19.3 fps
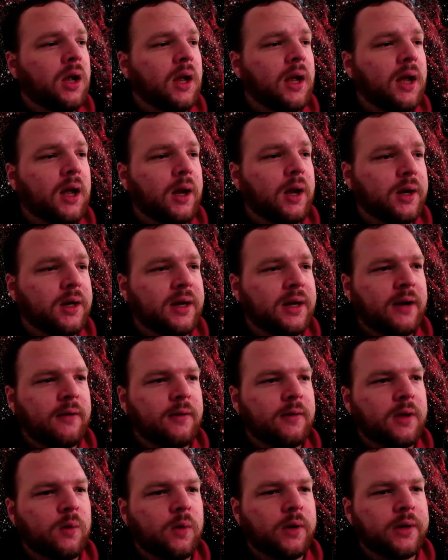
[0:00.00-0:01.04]
And I
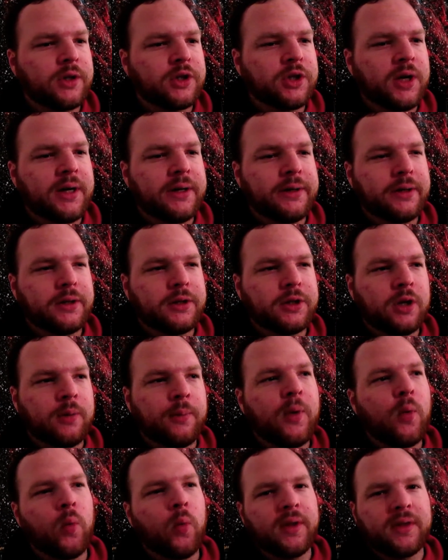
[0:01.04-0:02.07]
really want to try to
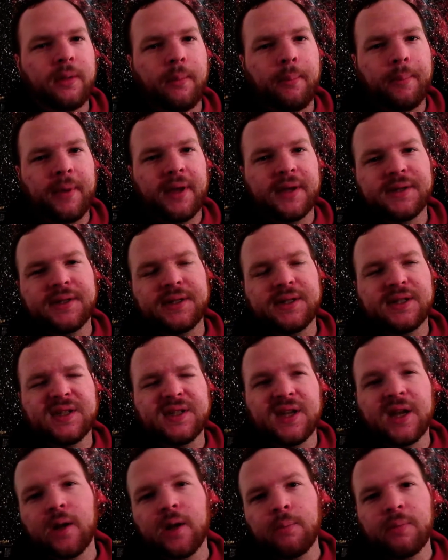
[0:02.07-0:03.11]
determine what the best
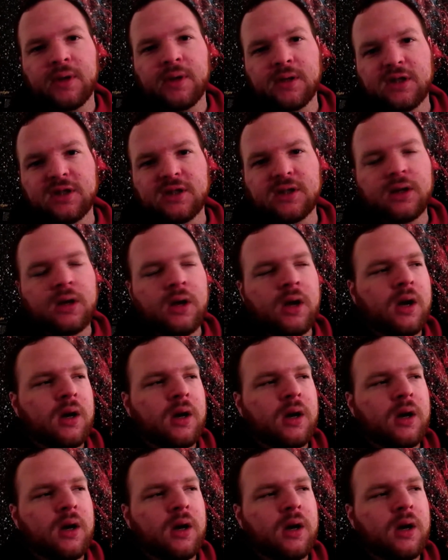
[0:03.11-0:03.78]
setup is.